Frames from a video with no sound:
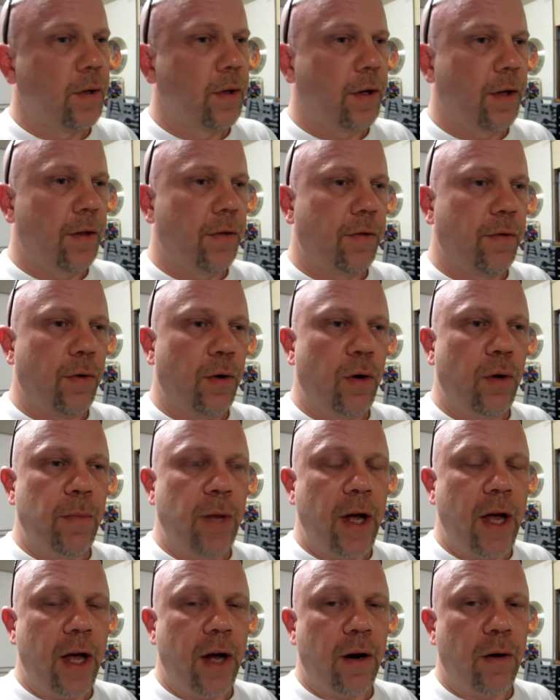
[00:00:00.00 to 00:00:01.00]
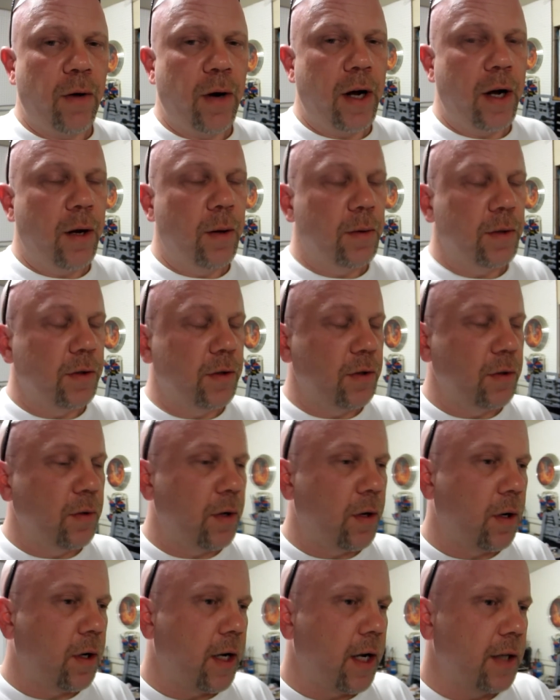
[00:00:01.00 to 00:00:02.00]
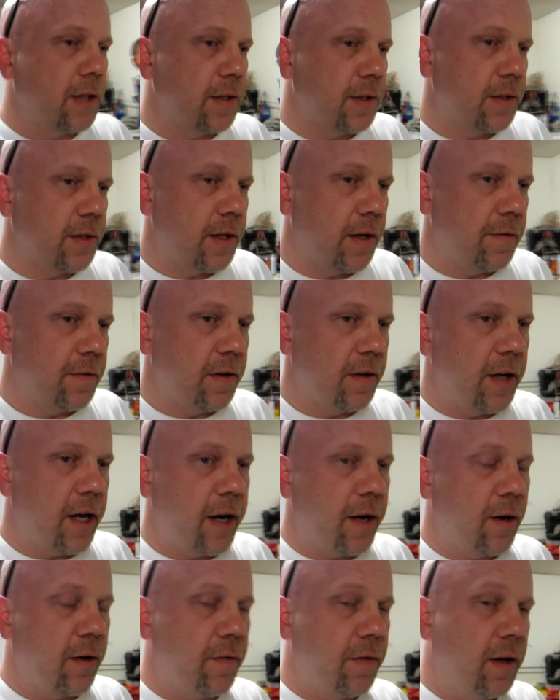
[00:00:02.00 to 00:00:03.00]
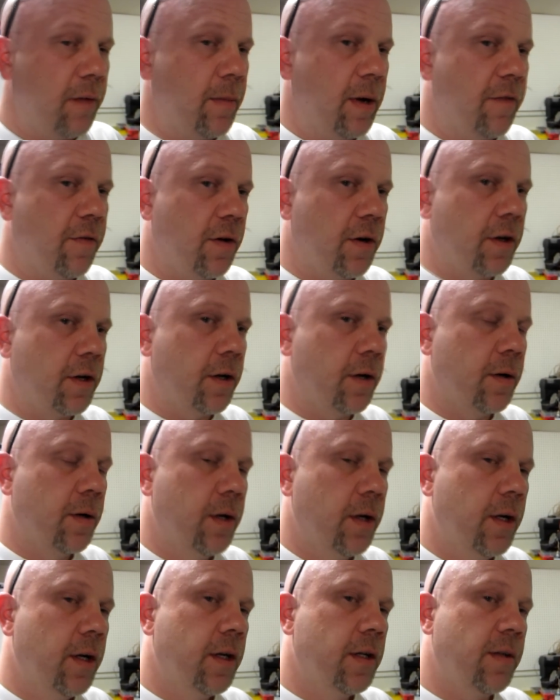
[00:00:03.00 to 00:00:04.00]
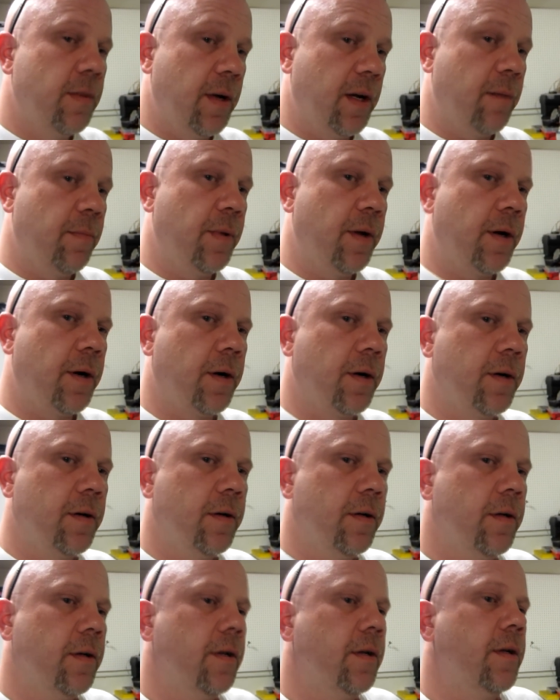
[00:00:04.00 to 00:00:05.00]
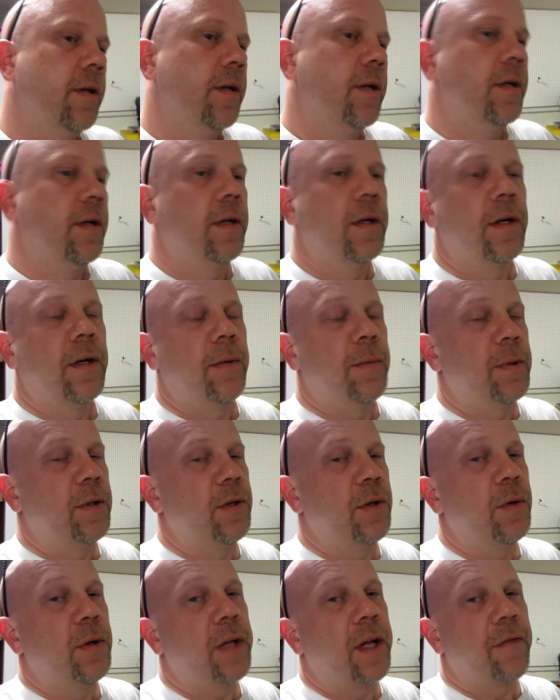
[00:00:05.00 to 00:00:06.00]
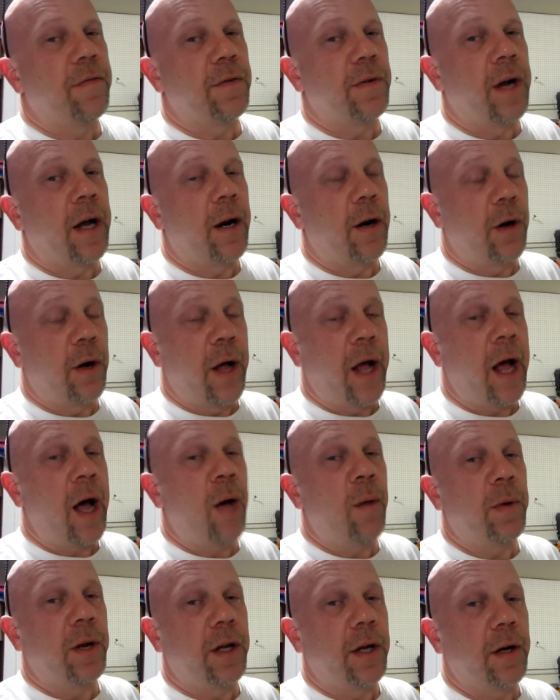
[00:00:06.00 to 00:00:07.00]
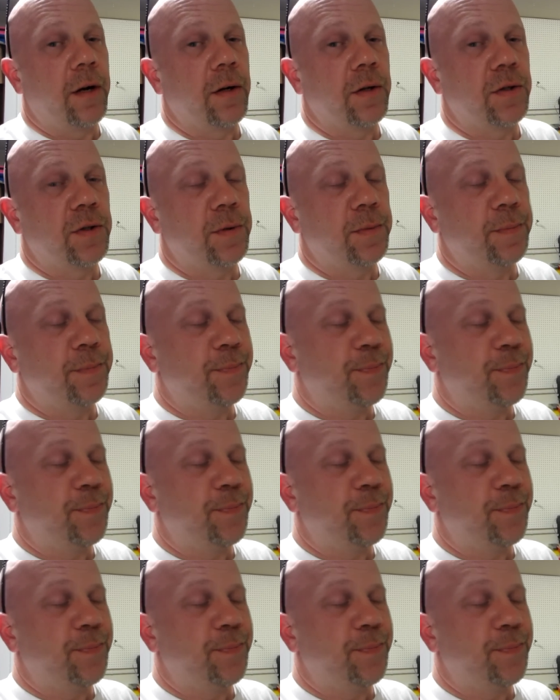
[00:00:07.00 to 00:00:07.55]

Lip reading: and throwing my head around and doing all kinds of stuff to aggravate my vertigo to make it better. I've been doing that for I don't know how many years.